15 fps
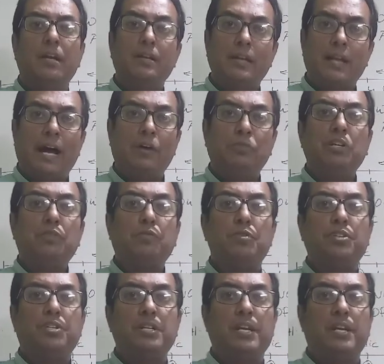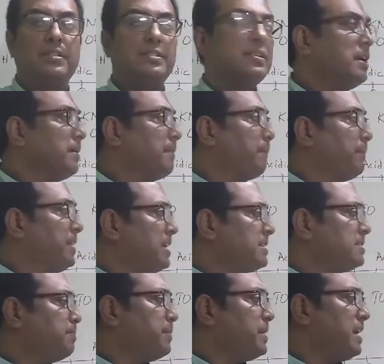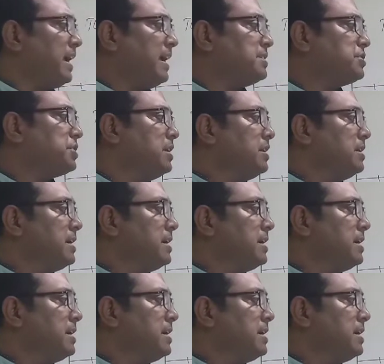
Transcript: Now the question is, this pH,